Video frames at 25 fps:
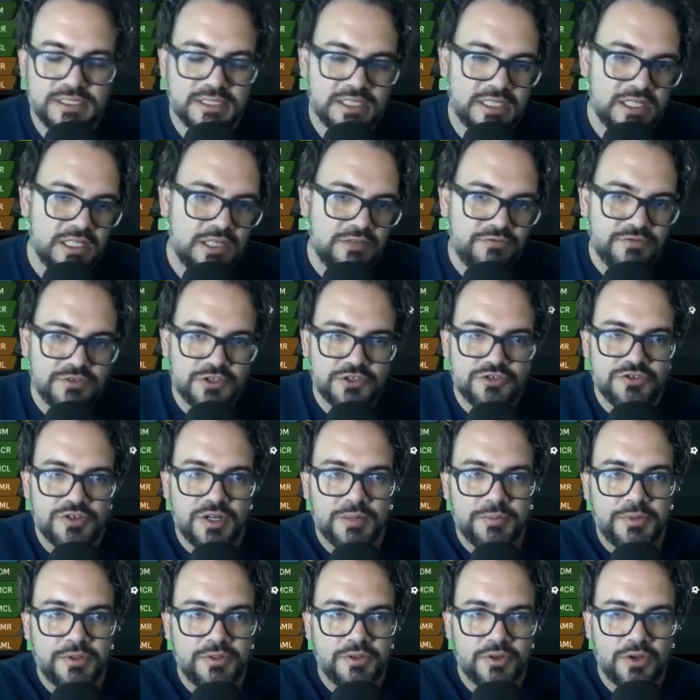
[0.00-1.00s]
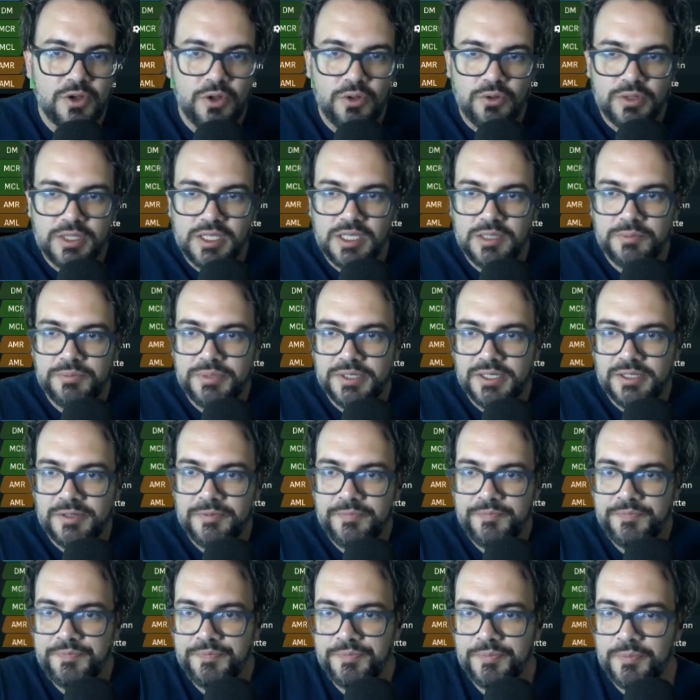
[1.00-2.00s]
even trouble the goalkeeper.
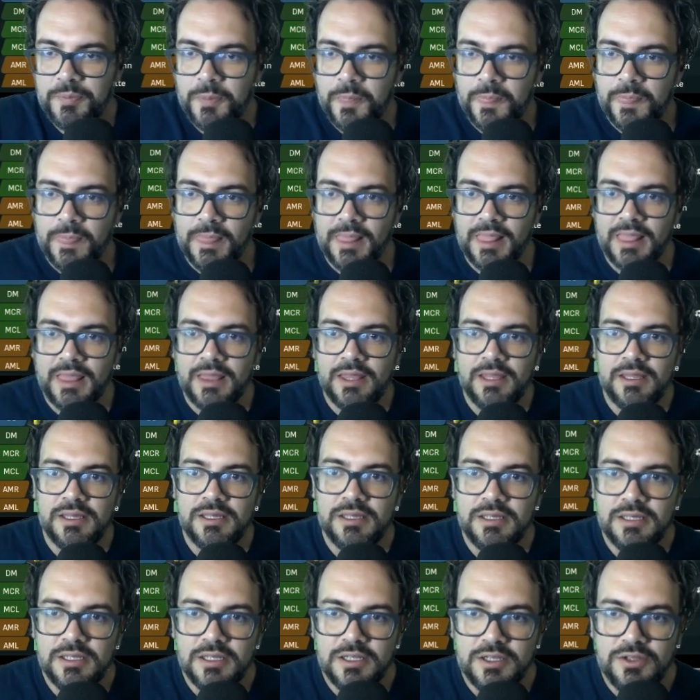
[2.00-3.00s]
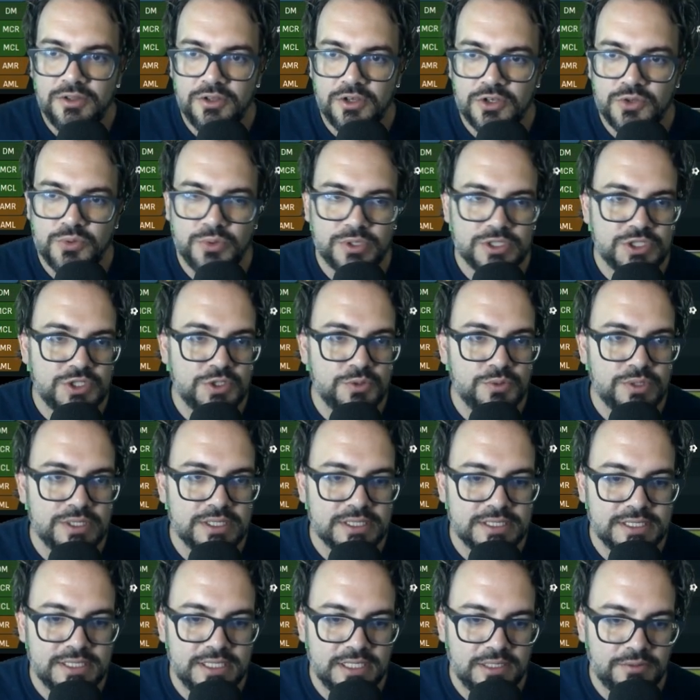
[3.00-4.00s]
Not what you want to
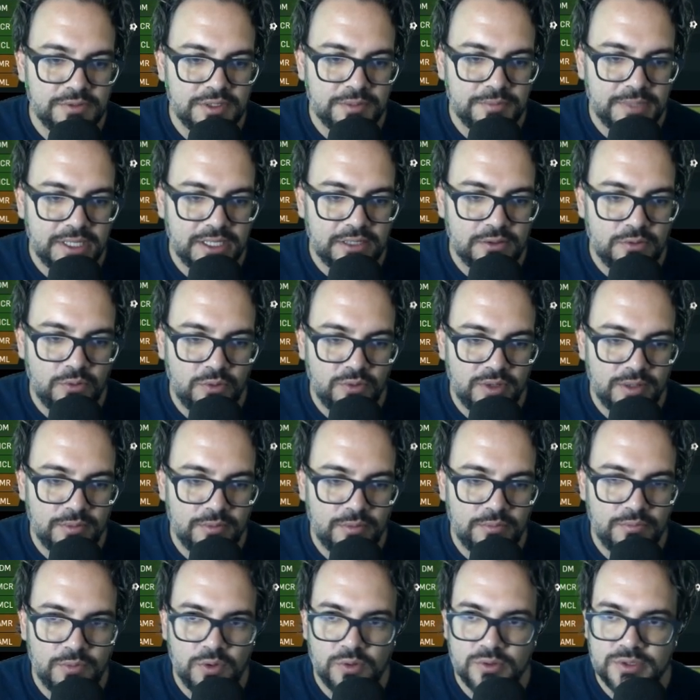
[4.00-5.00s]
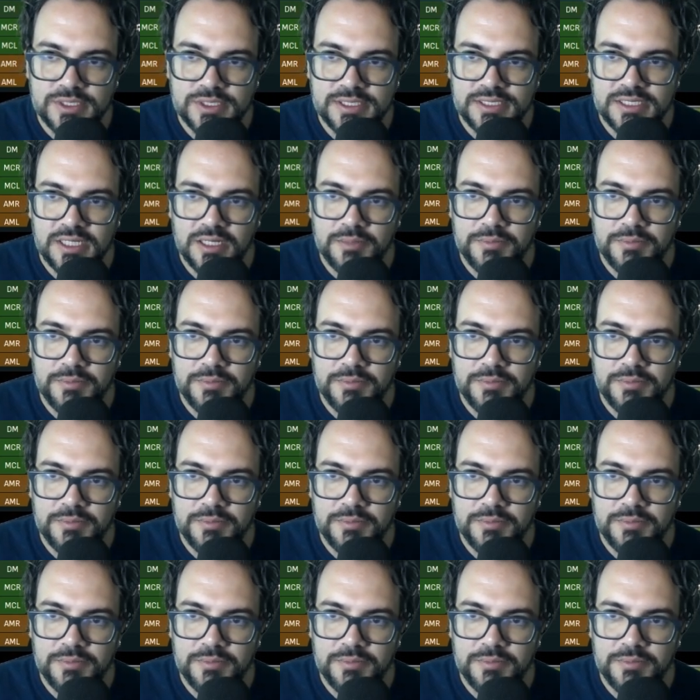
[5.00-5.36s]
see. I want to make one more sub.